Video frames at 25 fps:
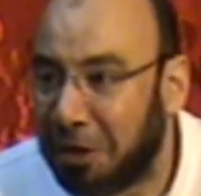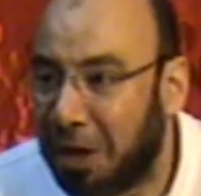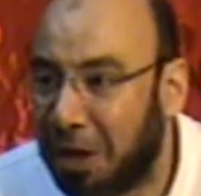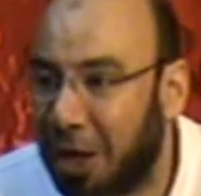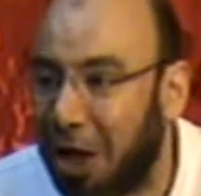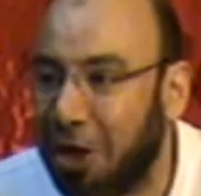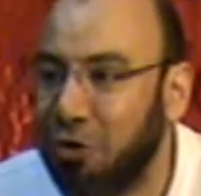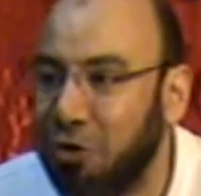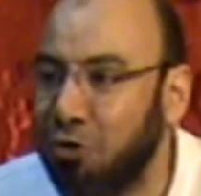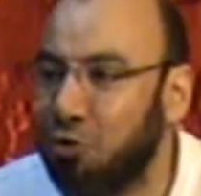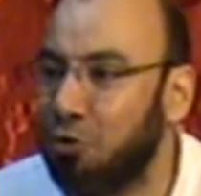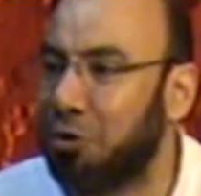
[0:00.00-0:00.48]

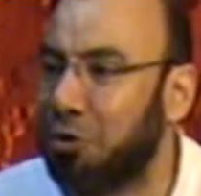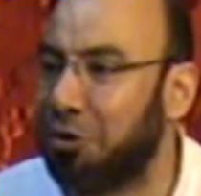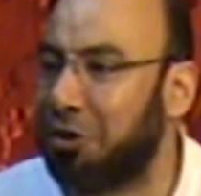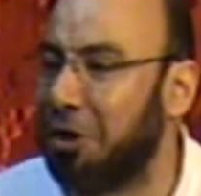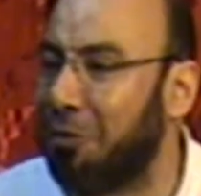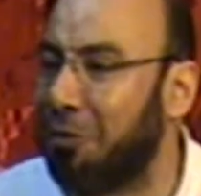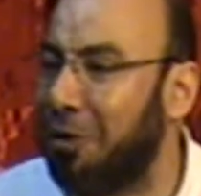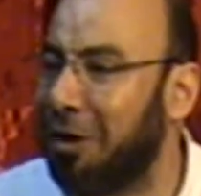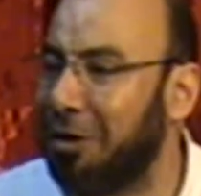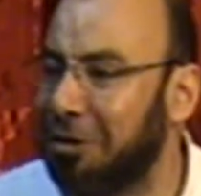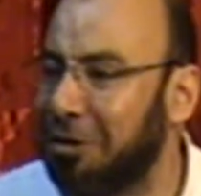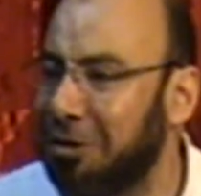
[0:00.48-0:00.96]
and you were
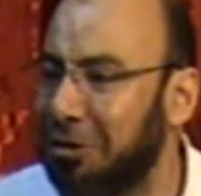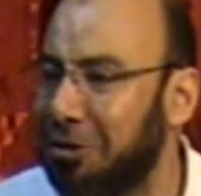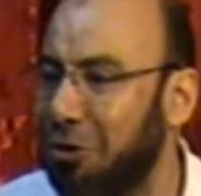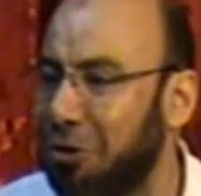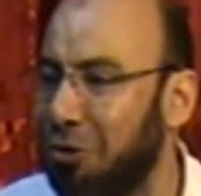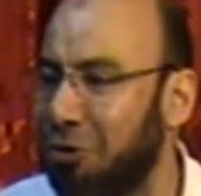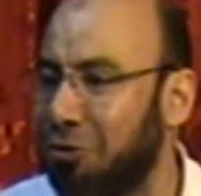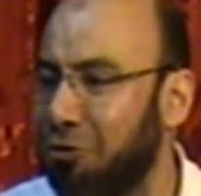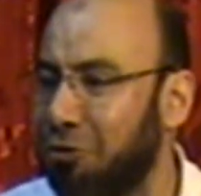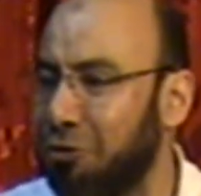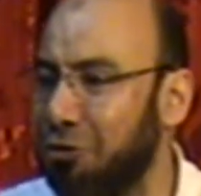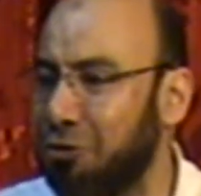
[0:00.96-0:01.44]
the one
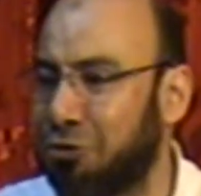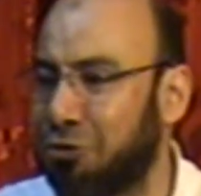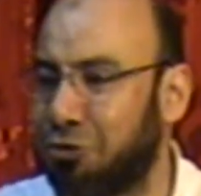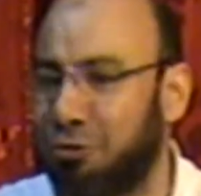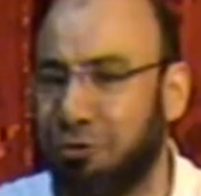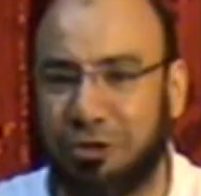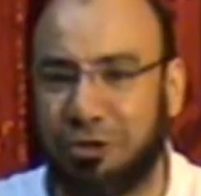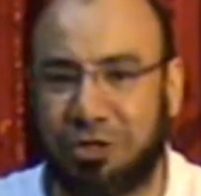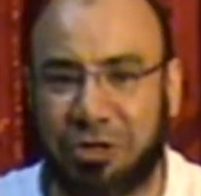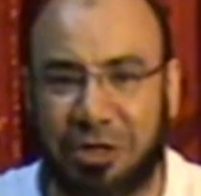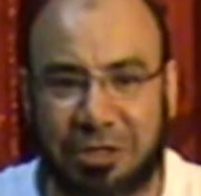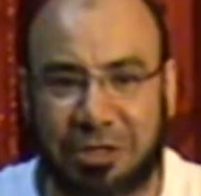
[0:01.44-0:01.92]
who used
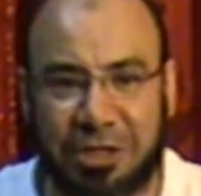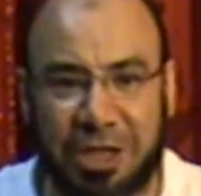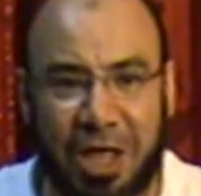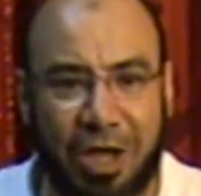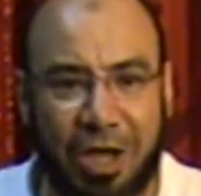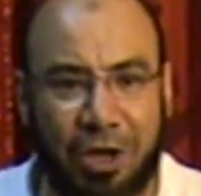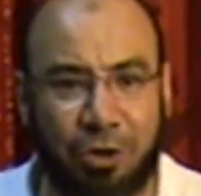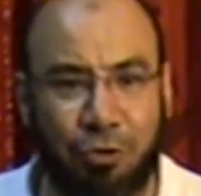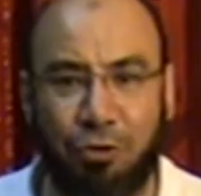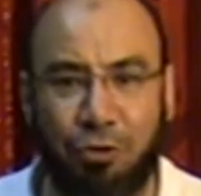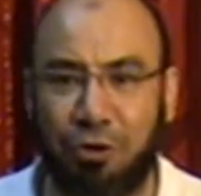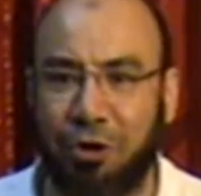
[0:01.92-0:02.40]
to just
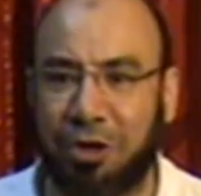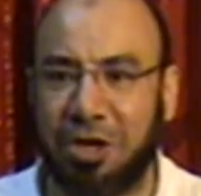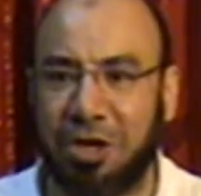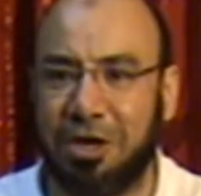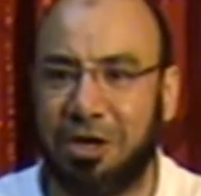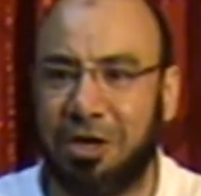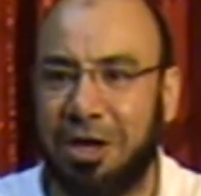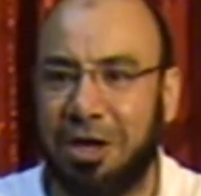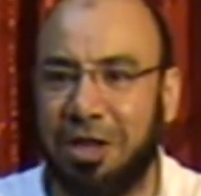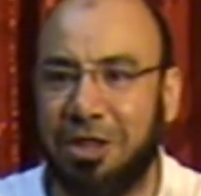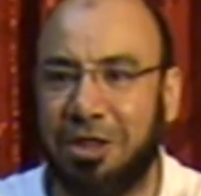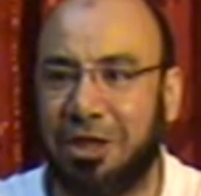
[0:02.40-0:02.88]
like
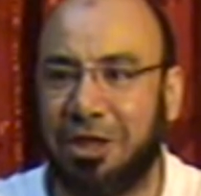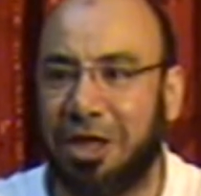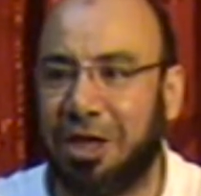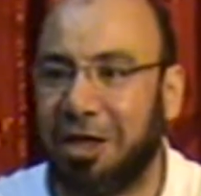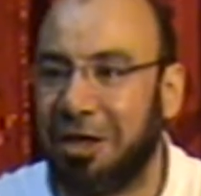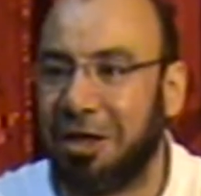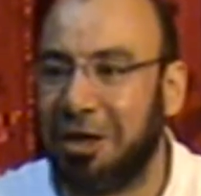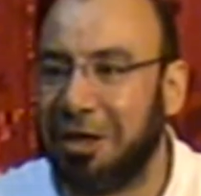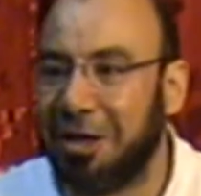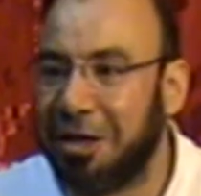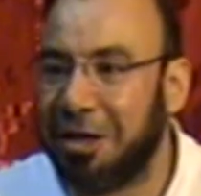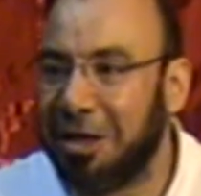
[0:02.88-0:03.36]
walking in the,
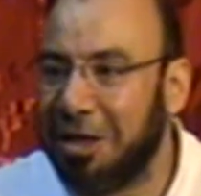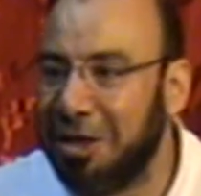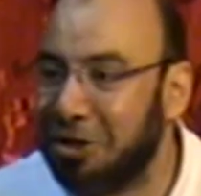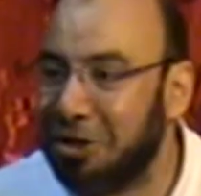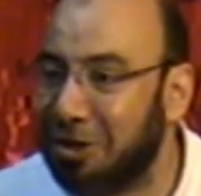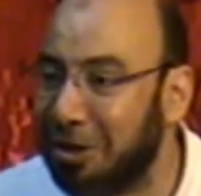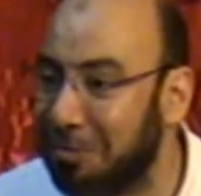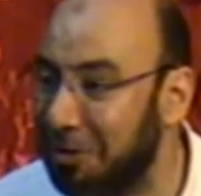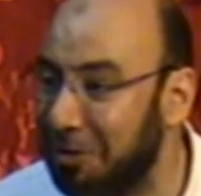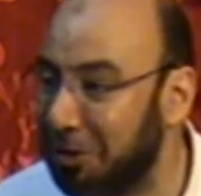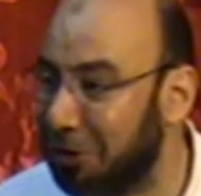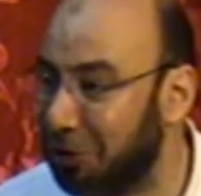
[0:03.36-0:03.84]
in
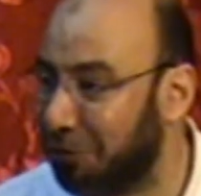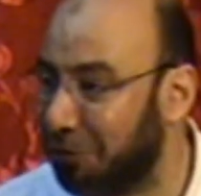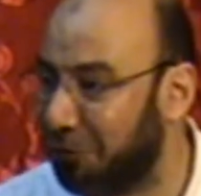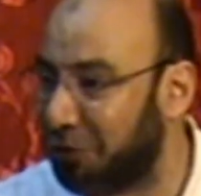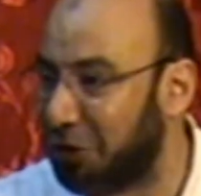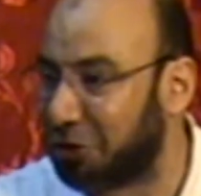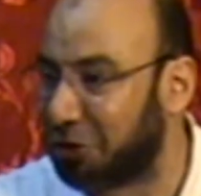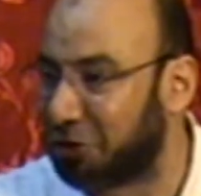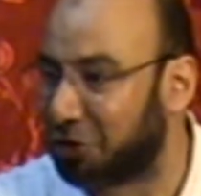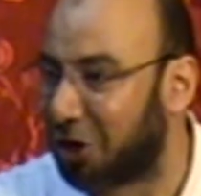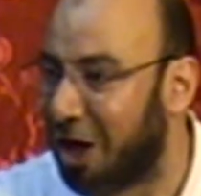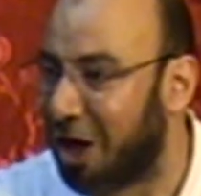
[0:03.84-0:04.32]
the middle of
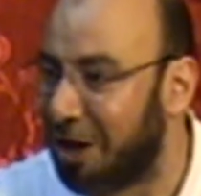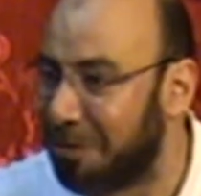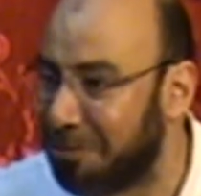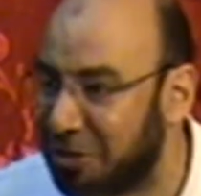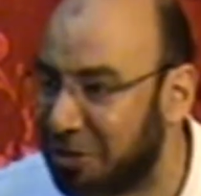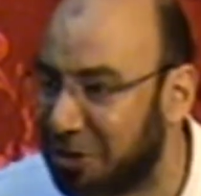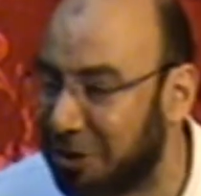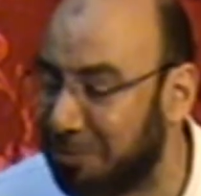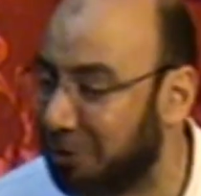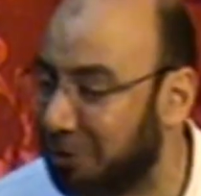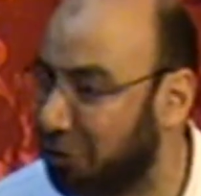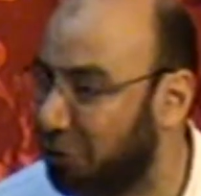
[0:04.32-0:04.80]
the tribe,
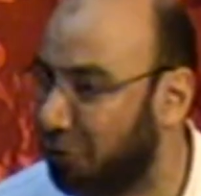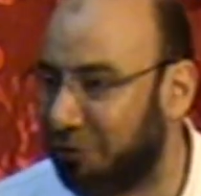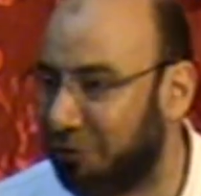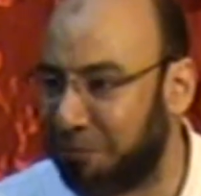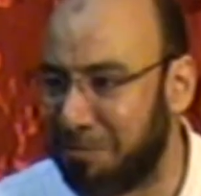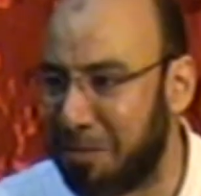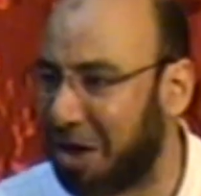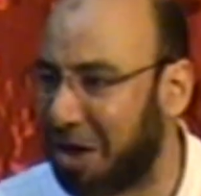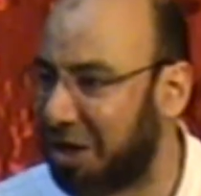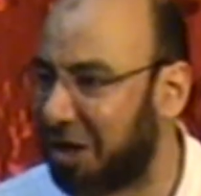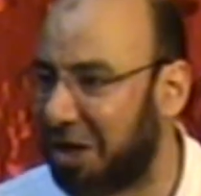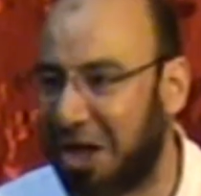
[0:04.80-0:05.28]
in the middle of
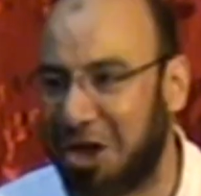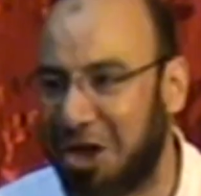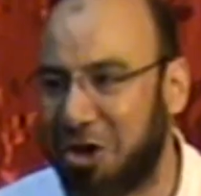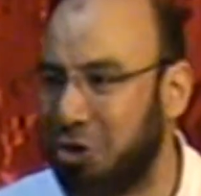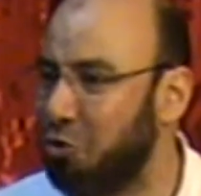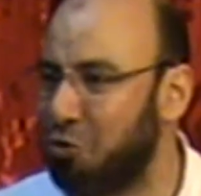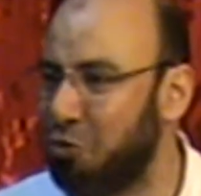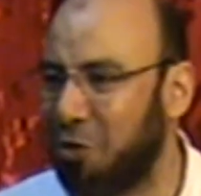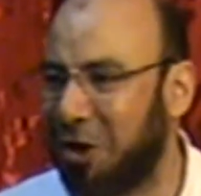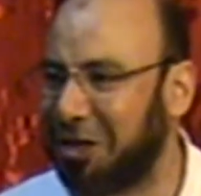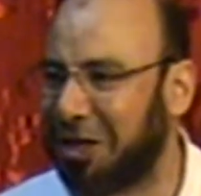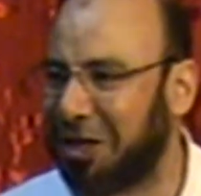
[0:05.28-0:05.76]
Mecca, and
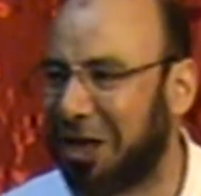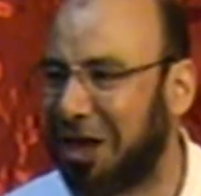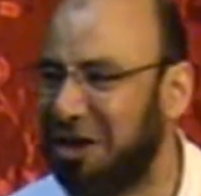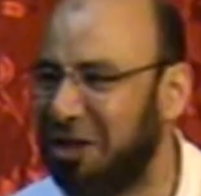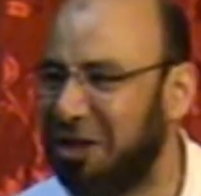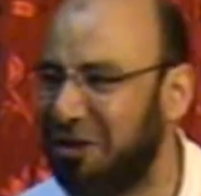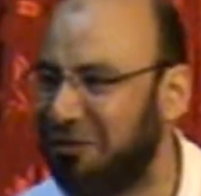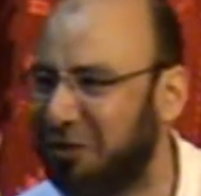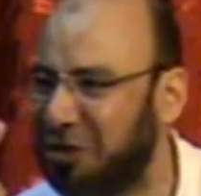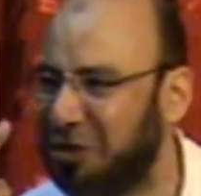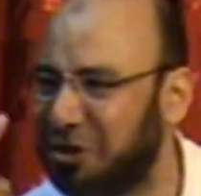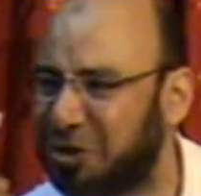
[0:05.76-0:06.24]
no one can
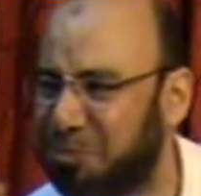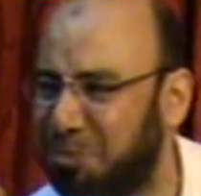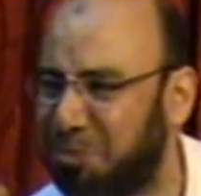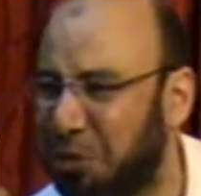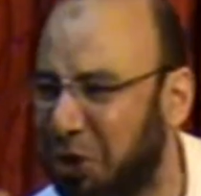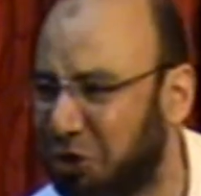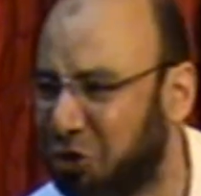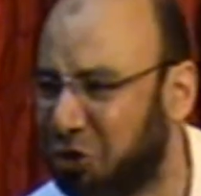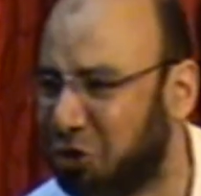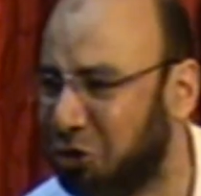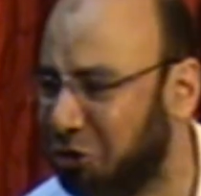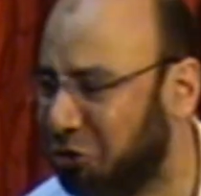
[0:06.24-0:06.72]
even
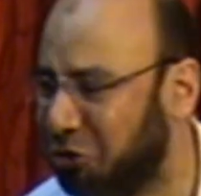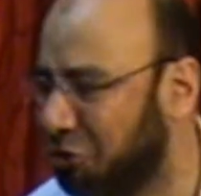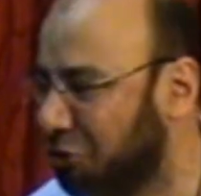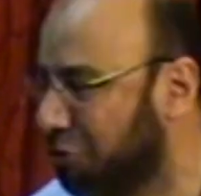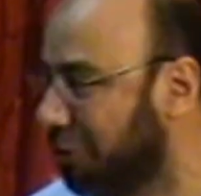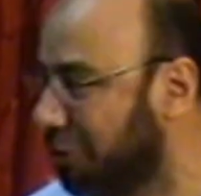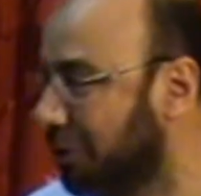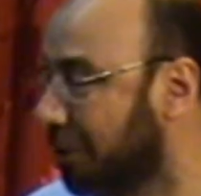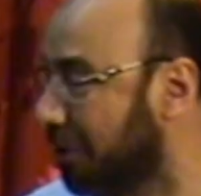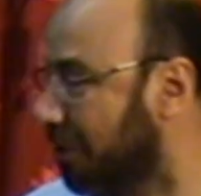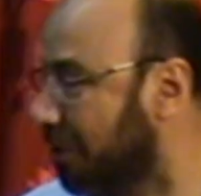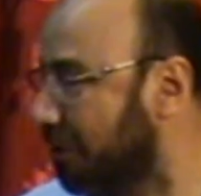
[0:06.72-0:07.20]
speak to
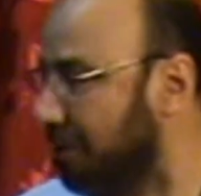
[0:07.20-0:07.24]
you